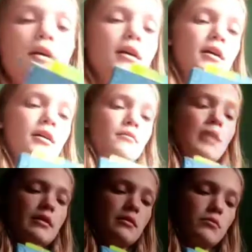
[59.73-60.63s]
Um,
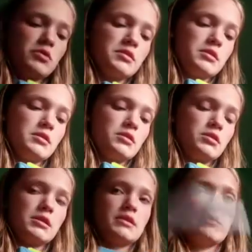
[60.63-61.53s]
I think most of this is
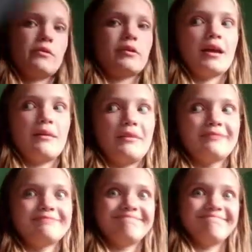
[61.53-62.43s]
just because we were
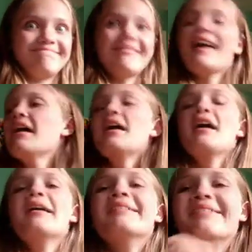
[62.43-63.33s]

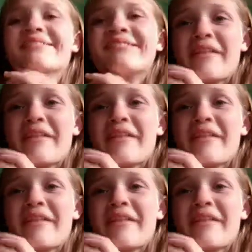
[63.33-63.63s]
camping.